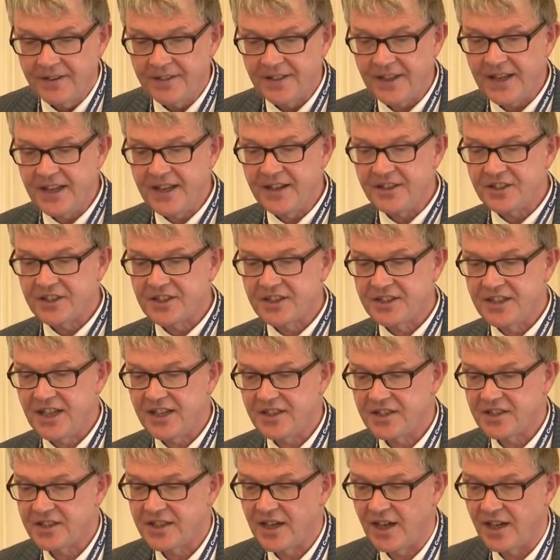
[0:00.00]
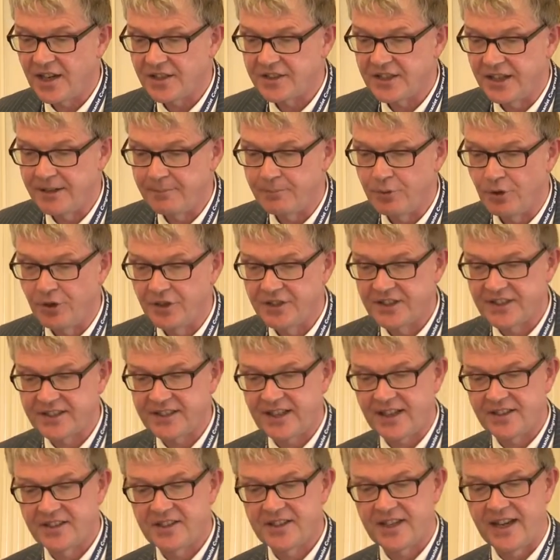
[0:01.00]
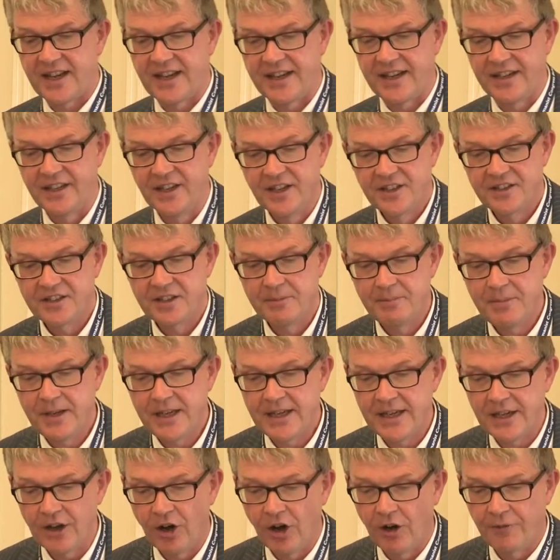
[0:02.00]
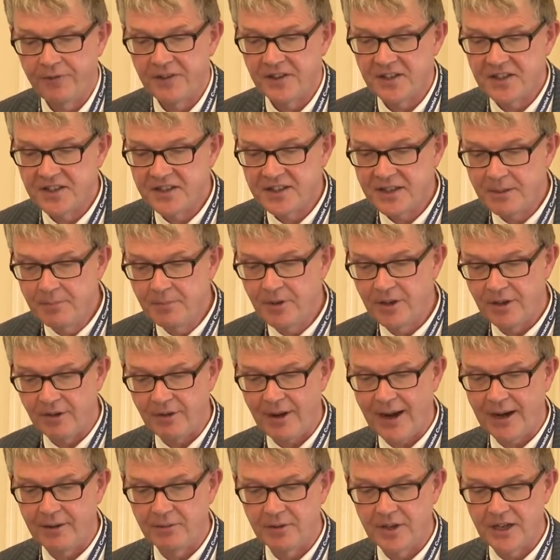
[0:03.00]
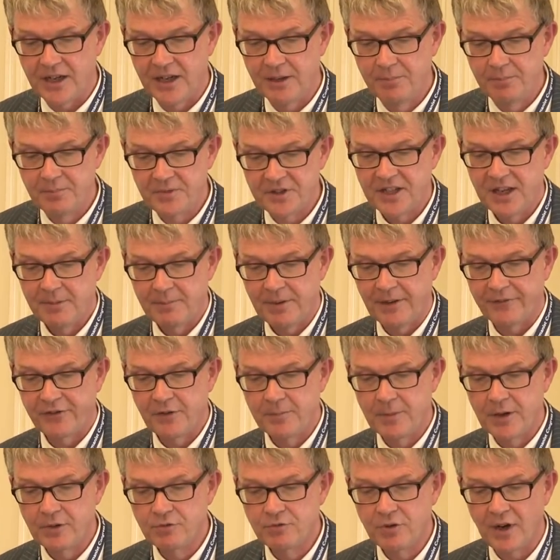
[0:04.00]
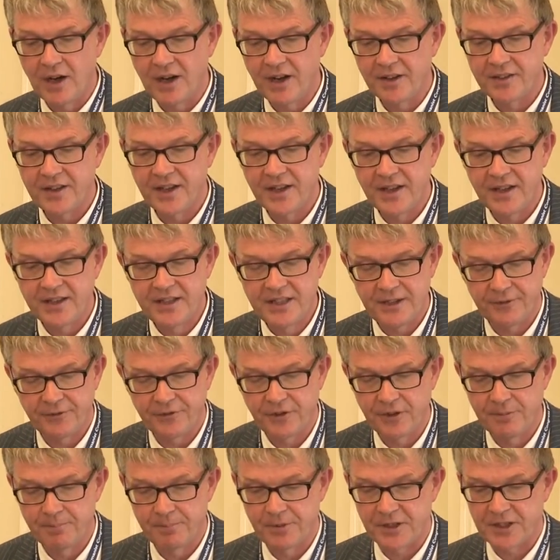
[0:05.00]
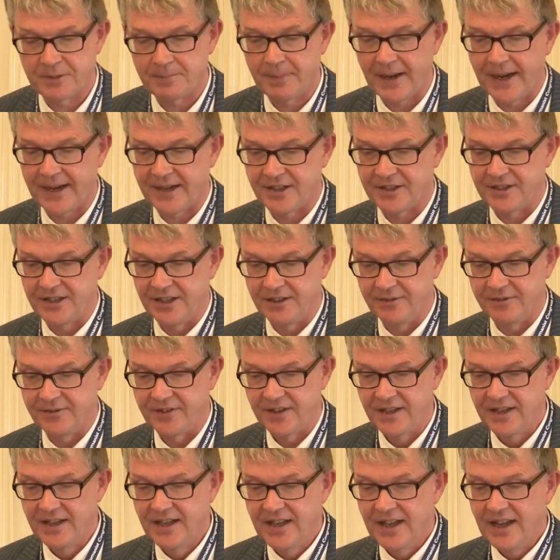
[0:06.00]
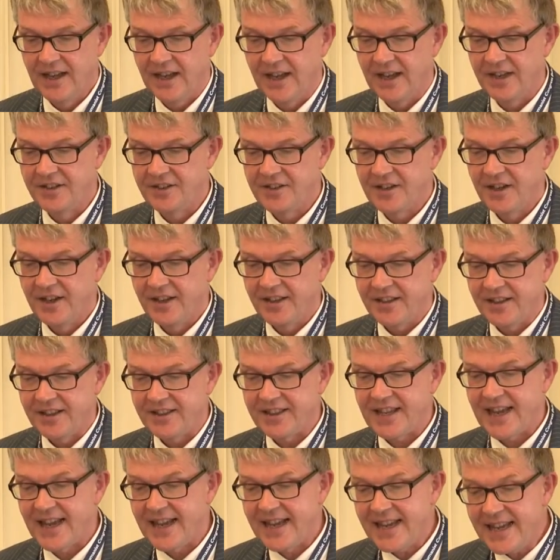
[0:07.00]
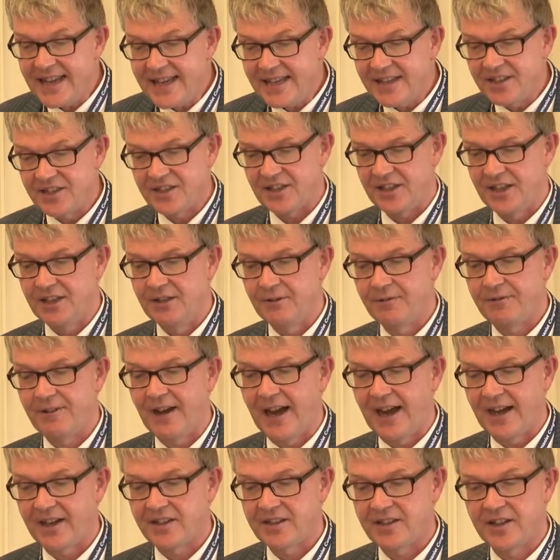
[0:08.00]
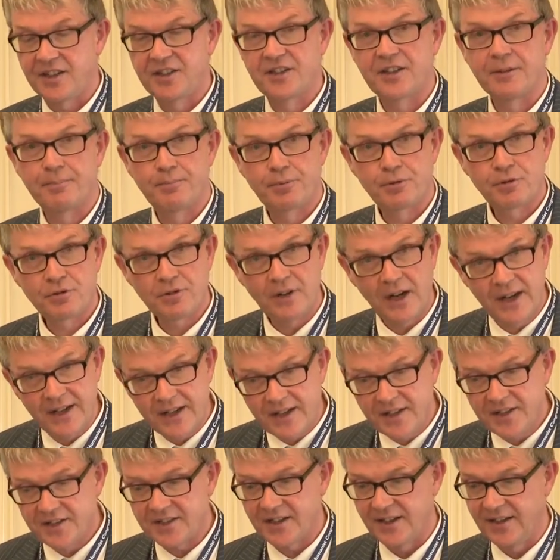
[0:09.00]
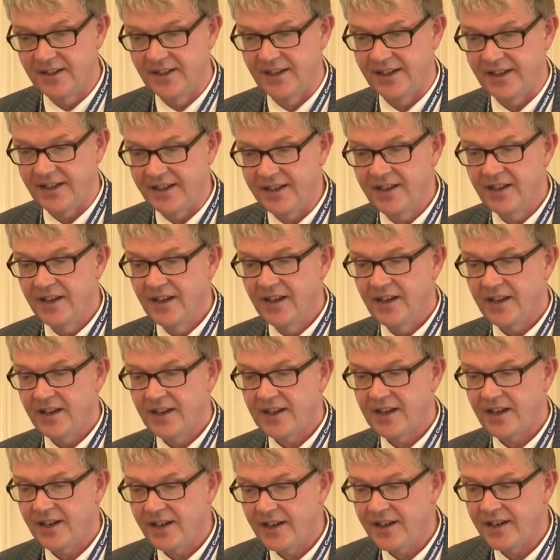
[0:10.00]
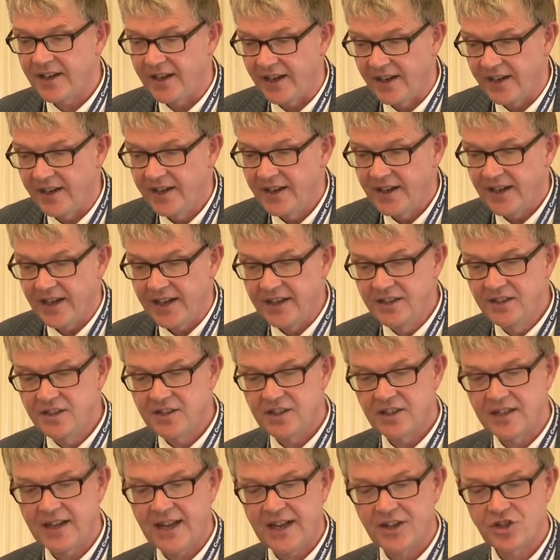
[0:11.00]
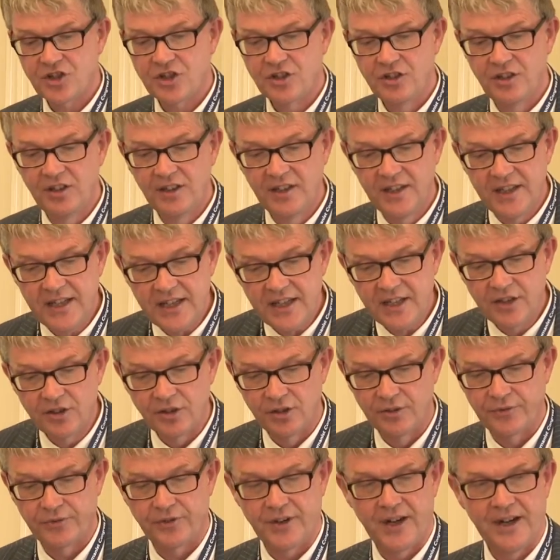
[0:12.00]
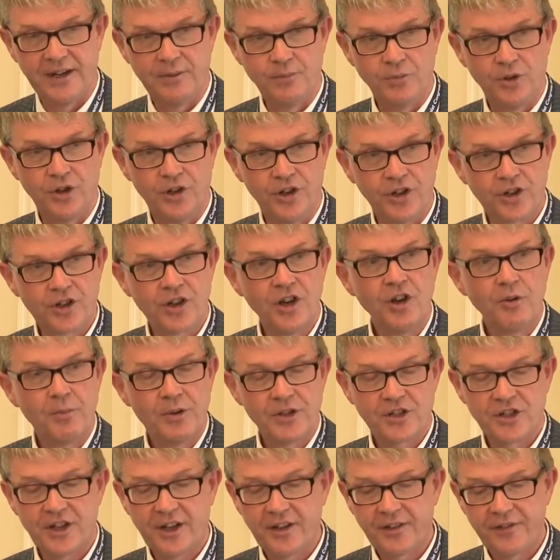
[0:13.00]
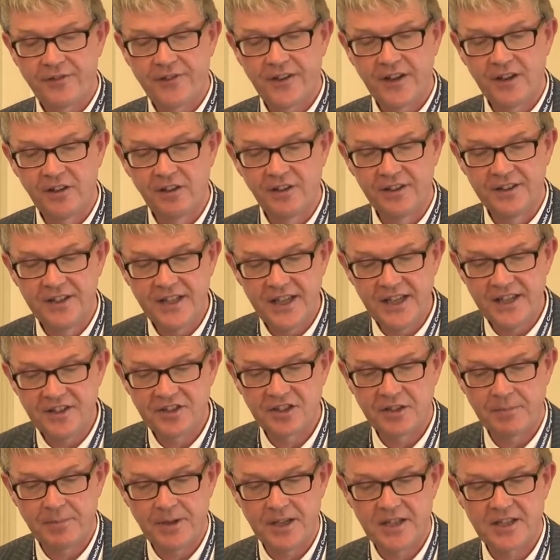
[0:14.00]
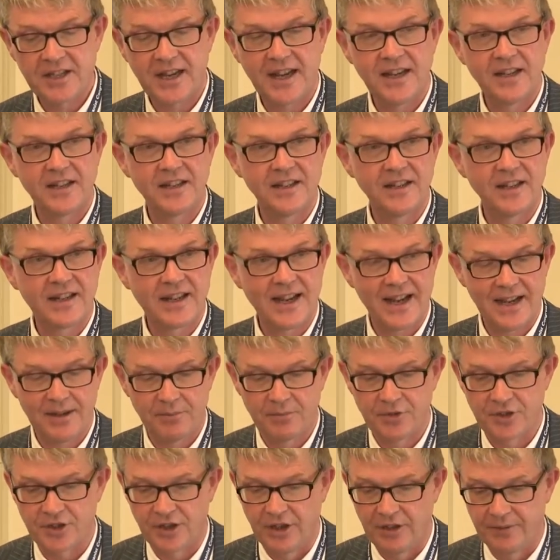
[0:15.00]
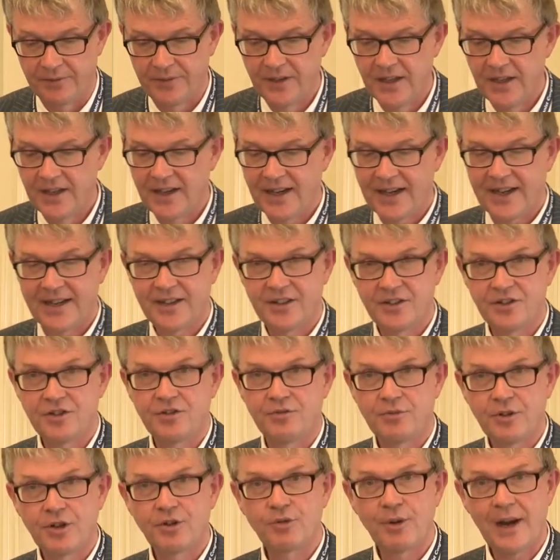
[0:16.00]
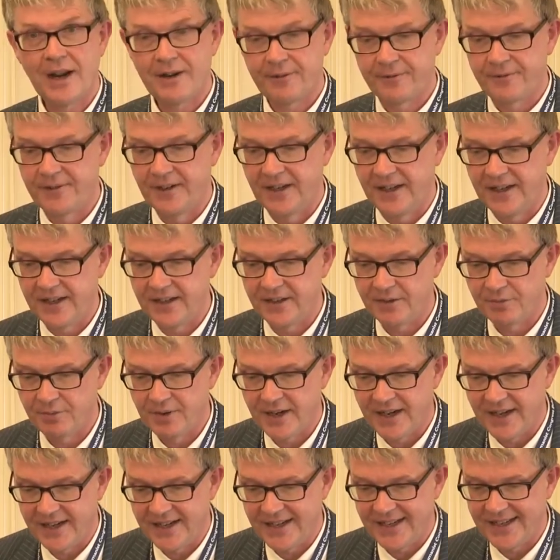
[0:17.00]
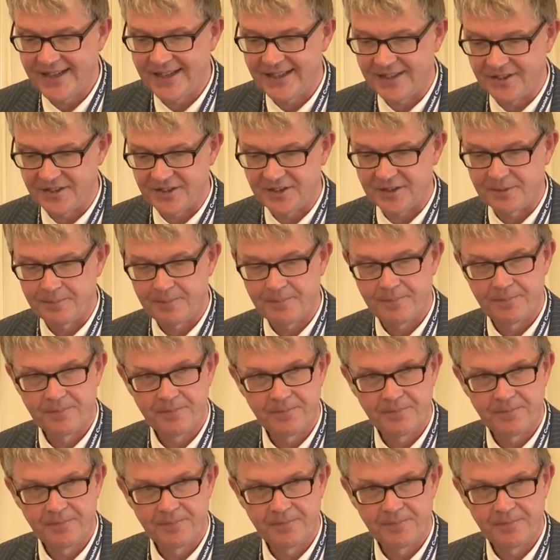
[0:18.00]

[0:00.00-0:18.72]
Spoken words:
This starting point, as I say, to me offers similar outcomes, but from a rather different perspective. And there is, in fact, a surprisingly clear international legal framework which I feel needs to be taken account of, and regretfully, rarely is.